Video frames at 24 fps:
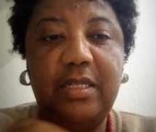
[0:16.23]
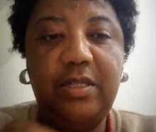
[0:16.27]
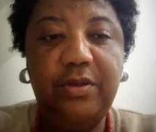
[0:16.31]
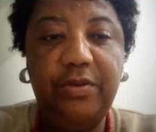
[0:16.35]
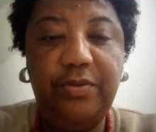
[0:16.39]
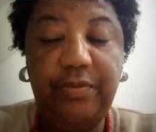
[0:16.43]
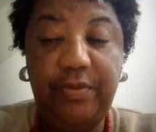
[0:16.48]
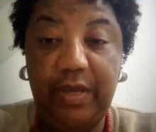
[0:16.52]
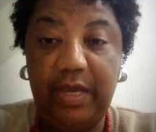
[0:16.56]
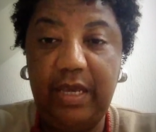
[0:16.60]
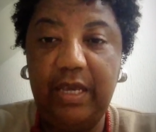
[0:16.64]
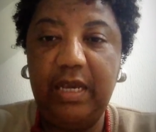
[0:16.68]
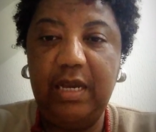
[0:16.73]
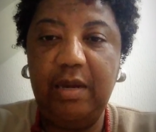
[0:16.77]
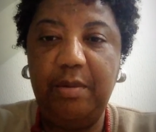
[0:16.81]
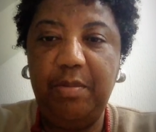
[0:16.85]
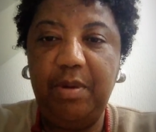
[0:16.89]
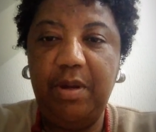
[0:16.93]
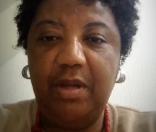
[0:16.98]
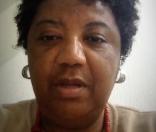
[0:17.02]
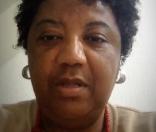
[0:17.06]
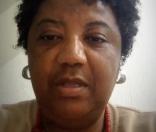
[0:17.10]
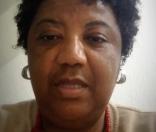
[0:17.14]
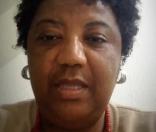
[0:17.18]
to think
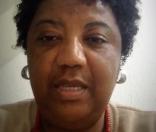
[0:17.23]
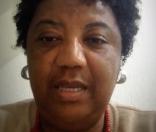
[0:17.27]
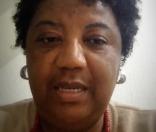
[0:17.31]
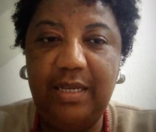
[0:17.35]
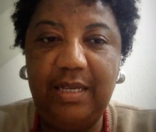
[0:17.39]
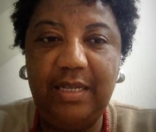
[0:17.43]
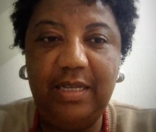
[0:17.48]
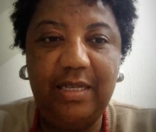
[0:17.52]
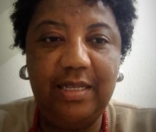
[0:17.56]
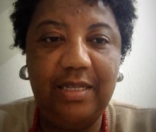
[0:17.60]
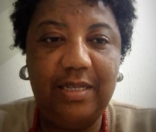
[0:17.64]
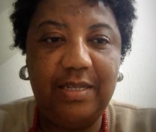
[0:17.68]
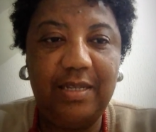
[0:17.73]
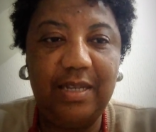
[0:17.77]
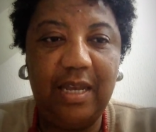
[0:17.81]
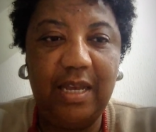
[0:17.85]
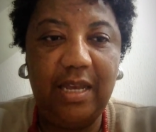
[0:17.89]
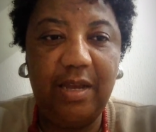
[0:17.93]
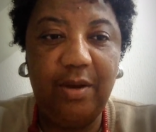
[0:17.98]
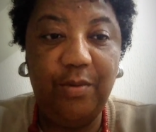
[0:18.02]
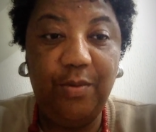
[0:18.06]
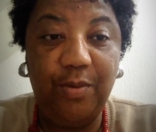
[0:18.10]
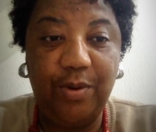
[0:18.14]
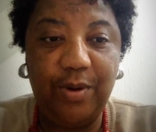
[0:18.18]
about this
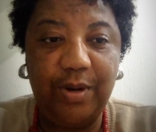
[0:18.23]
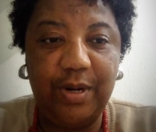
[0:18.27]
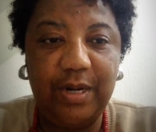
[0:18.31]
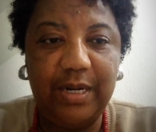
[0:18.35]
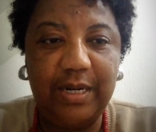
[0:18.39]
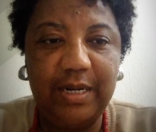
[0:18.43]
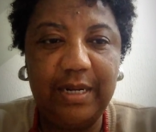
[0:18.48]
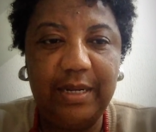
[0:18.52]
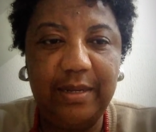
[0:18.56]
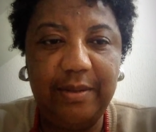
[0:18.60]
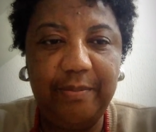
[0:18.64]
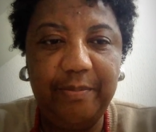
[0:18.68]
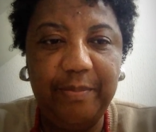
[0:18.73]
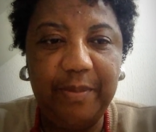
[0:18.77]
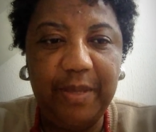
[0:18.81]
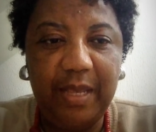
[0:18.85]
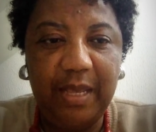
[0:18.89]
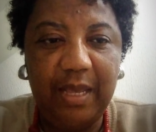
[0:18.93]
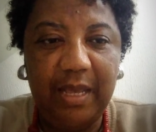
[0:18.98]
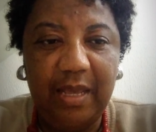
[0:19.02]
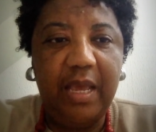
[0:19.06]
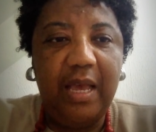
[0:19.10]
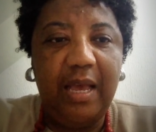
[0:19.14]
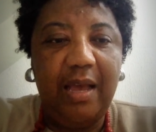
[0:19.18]
work, I
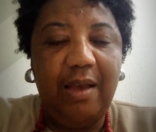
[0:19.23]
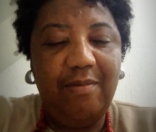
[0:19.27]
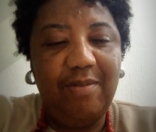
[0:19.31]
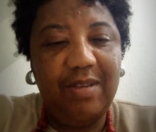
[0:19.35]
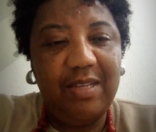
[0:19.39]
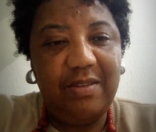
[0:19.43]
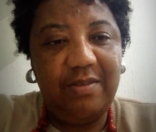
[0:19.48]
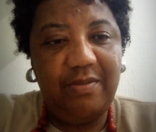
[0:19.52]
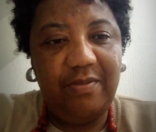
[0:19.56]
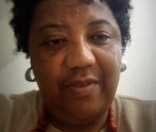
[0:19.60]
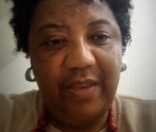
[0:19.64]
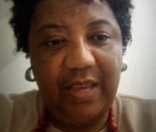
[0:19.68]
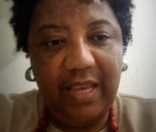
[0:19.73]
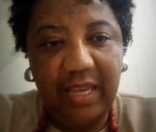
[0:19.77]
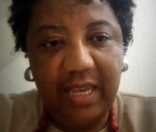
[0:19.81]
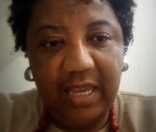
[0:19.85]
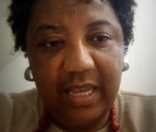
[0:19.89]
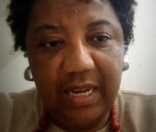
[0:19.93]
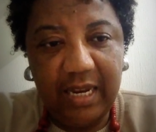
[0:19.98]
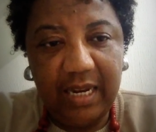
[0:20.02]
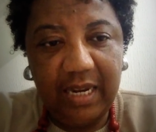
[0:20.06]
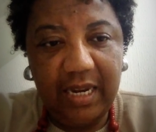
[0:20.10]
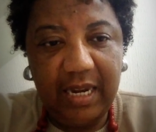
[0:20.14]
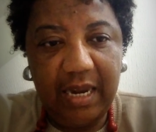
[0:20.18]
was
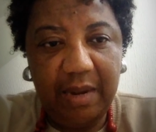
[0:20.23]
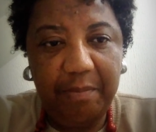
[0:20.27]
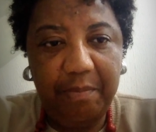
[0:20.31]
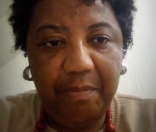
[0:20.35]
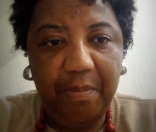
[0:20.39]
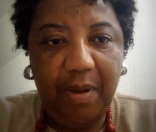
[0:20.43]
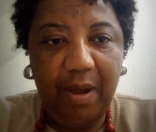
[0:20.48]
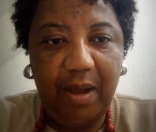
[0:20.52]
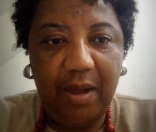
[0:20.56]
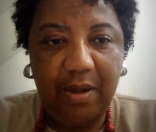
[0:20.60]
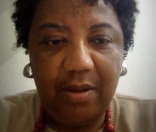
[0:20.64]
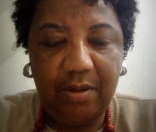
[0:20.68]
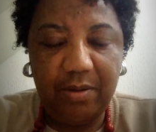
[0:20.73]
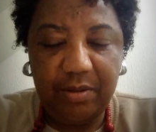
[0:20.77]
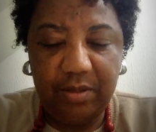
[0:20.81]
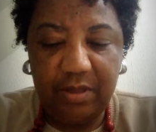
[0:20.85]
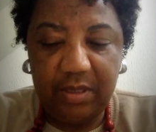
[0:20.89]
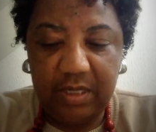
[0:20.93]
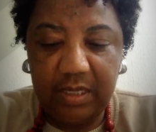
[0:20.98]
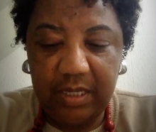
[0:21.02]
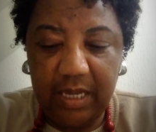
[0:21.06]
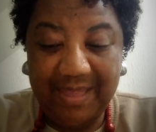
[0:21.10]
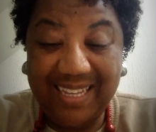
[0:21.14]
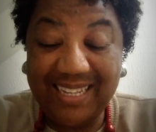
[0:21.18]
thinking about
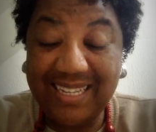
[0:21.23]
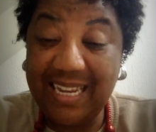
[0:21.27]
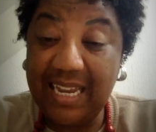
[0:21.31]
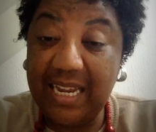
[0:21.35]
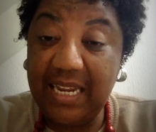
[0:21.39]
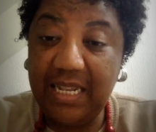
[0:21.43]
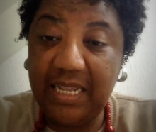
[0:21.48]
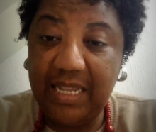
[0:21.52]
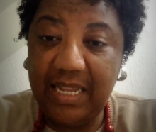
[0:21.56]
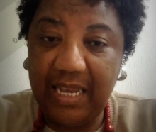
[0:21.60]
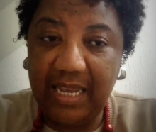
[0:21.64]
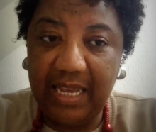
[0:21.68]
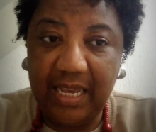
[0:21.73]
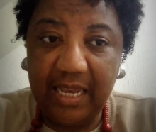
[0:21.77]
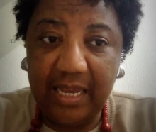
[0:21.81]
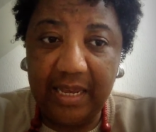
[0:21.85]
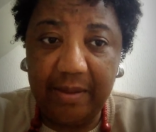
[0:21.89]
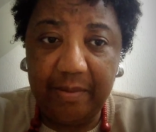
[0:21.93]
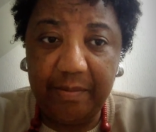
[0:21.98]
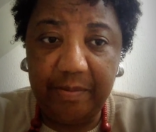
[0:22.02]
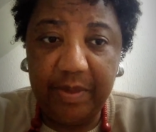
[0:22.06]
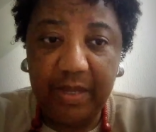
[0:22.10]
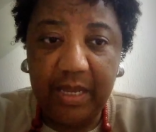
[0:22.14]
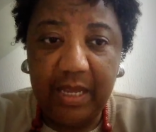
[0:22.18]
this idea
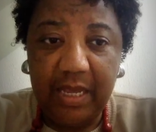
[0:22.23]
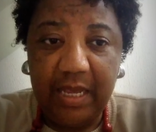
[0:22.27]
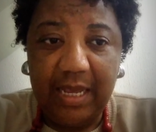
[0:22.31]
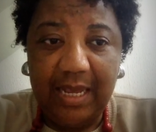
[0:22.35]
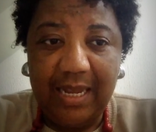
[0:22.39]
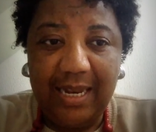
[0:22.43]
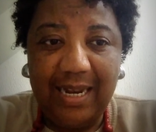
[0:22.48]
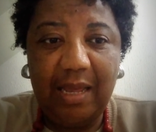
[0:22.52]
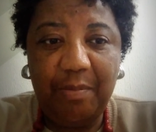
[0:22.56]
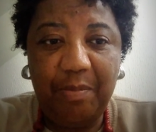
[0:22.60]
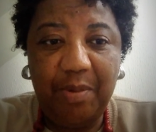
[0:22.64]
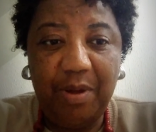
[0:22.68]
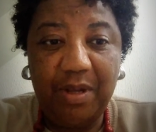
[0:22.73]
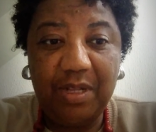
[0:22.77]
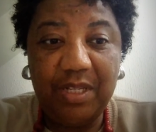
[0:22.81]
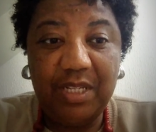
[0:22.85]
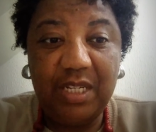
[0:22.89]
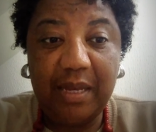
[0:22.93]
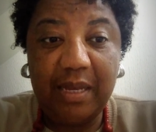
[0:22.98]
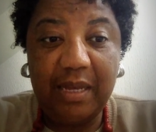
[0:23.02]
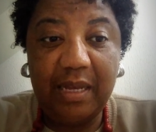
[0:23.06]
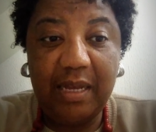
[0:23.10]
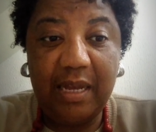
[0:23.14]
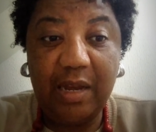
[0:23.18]
about
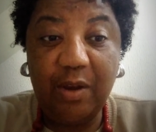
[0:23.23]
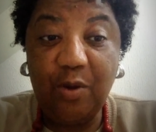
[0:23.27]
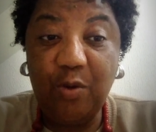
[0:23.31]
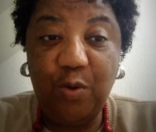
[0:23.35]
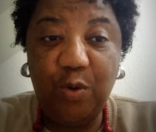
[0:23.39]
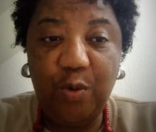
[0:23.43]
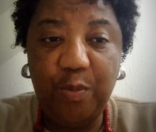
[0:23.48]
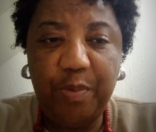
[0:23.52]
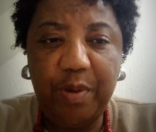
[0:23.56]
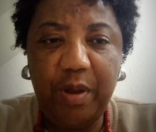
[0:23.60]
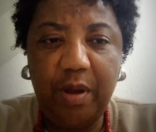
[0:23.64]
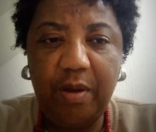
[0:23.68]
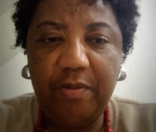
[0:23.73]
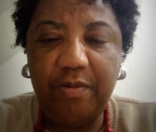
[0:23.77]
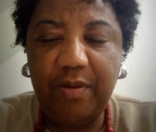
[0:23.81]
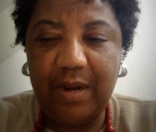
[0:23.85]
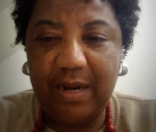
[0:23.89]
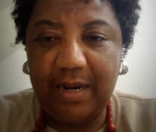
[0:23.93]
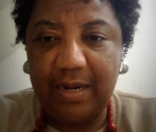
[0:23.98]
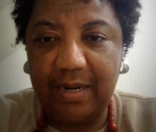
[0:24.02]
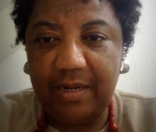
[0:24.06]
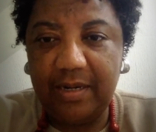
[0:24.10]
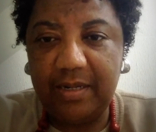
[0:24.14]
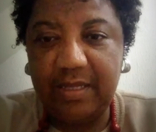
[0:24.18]
a group of
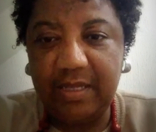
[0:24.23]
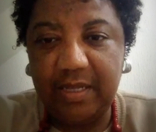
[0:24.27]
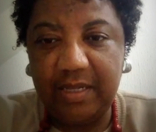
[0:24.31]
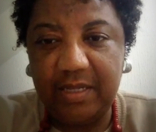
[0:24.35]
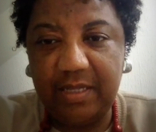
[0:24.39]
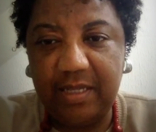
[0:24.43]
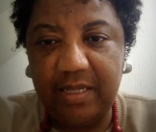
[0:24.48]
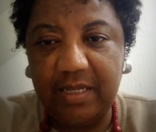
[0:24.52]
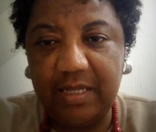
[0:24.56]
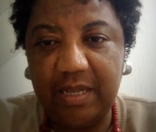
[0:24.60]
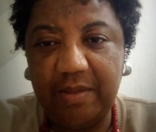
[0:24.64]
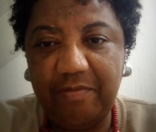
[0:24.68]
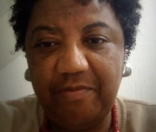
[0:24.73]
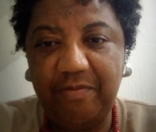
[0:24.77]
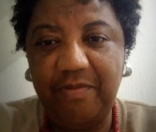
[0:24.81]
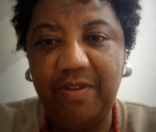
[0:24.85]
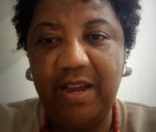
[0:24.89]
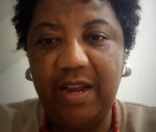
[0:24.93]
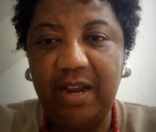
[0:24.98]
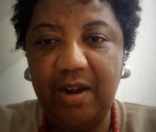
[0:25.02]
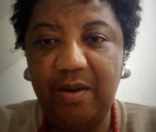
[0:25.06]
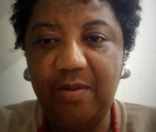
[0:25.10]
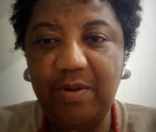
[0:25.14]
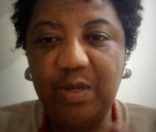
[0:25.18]
artists, a
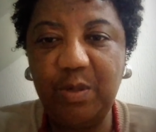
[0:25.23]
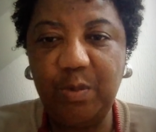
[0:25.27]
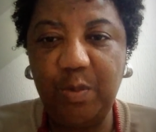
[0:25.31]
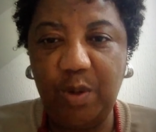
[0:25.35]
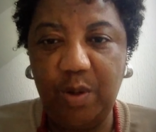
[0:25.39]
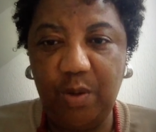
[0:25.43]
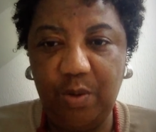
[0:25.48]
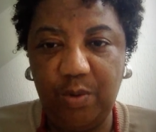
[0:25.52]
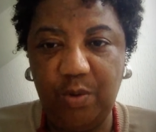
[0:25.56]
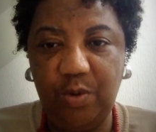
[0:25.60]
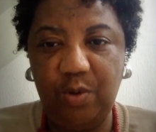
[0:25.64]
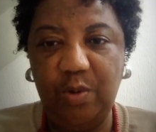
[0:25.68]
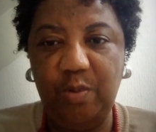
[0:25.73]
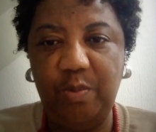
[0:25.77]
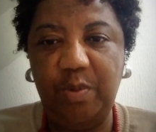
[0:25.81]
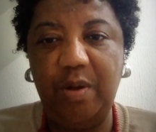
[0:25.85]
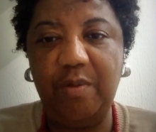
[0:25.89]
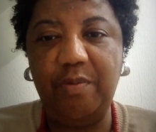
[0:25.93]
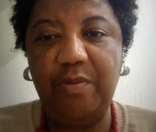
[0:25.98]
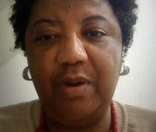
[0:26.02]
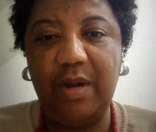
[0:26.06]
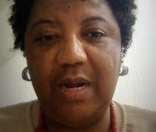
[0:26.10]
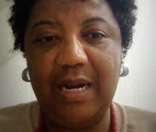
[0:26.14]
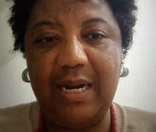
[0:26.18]
very small group
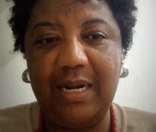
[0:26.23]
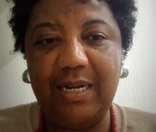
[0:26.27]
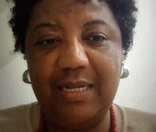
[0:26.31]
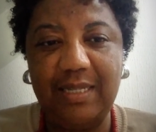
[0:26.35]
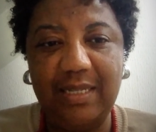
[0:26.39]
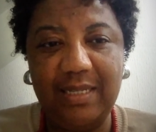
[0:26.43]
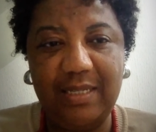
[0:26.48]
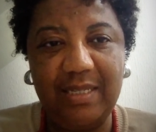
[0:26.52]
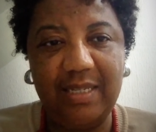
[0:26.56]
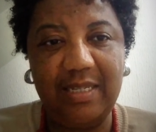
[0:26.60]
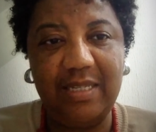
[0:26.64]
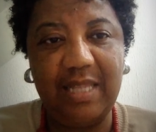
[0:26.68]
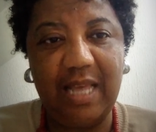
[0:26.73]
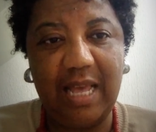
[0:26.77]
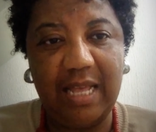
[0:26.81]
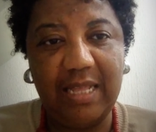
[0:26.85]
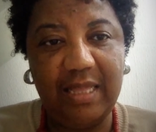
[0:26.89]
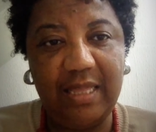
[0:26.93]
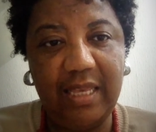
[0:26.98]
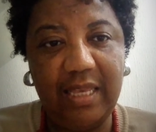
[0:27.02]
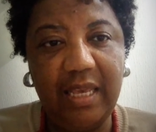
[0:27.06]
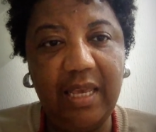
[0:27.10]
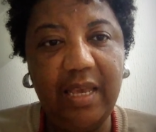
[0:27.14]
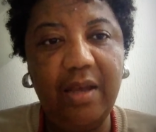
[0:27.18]
of artists
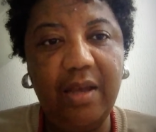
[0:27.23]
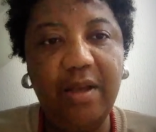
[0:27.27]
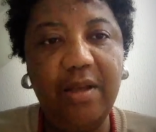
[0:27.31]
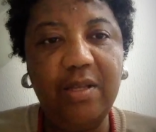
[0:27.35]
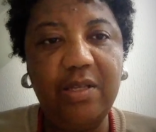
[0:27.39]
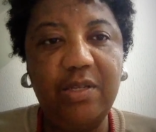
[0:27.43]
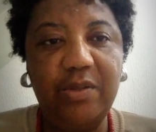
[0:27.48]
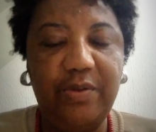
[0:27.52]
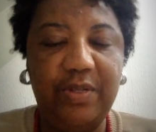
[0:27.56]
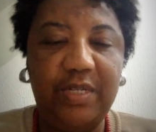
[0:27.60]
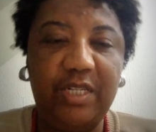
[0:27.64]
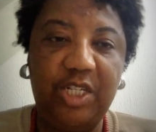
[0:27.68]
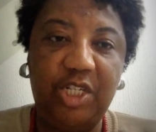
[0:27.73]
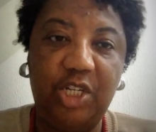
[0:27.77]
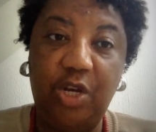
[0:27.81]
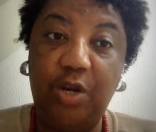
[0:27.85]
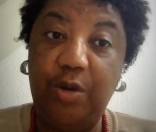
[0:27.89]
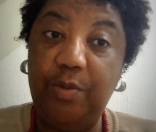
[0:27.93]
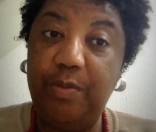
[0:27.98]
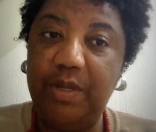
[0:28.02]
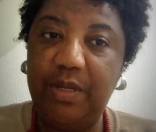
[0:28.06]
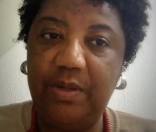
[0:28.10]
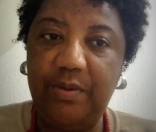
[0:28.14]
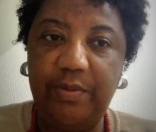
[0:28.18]
that deals with
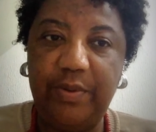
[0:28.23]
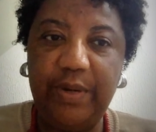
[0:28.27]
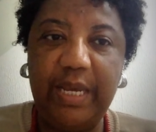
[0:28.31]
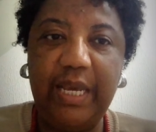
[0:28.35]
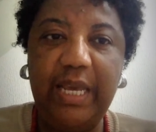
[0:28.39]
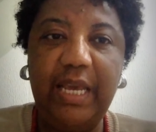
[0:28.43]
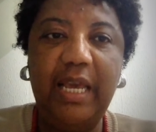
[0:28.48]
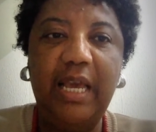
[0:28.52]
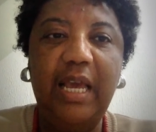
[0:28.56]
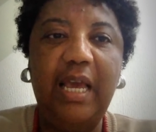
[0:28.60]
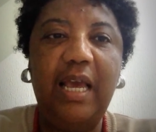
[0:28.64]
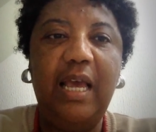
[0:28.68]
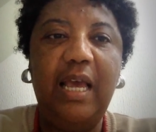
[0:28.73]
geometry.